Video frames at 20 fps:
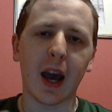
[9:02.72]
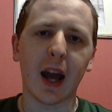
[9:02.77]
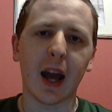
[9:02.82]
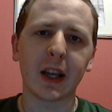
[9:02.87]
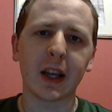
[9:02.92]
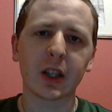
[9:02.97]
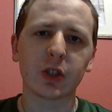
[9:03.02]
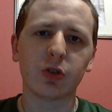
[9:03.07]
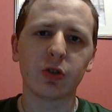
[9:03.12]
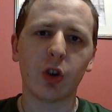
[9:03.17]

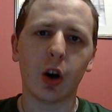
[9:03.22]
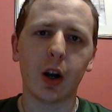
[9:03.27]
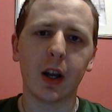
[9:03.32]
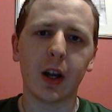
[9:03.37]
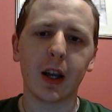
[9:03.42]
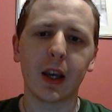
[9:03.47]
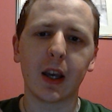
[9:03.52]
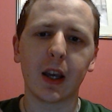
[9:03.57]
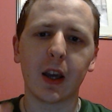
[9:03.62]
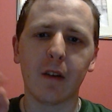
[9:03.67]
Alex
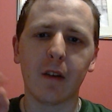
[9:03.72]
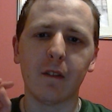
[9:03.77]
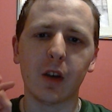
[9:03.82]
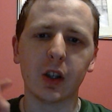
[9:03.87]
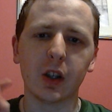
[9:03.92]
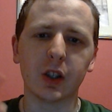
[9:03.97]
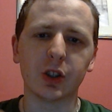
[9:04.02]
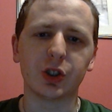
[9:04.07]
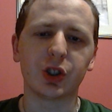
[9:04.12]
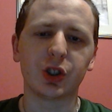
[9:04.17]
Riley
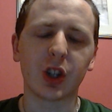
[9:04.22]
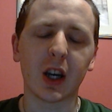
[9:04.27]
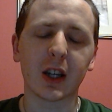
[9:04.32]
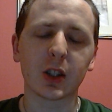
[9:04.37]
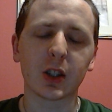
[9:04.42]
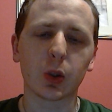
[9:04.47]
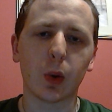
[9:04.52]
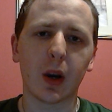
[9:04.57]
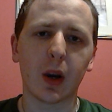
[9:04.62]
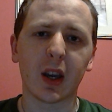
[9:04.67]
versus Jack
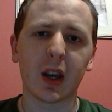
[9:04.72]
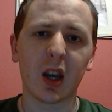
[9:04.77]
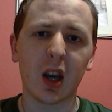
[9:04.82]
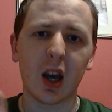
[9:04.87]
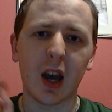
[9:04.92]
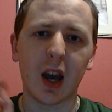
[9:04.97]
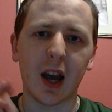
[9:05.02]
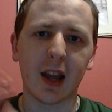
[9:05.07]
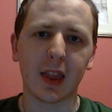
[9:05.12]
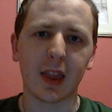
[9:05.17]
Swagger
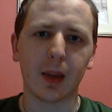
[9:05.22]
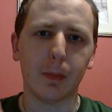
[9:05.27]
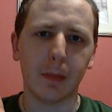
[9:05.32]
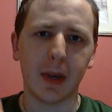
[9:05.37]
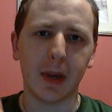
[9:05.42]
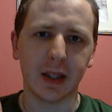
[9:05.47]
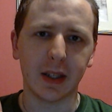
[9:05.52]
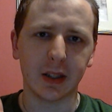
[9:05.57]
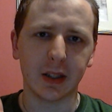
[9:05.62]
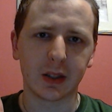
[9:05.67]
and The
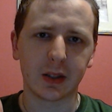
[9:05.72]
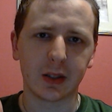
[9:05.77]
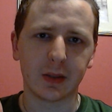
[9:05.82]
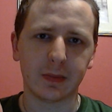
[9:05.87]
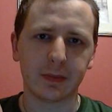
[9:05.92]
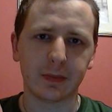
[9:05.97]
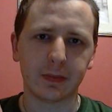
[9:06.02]
Miz.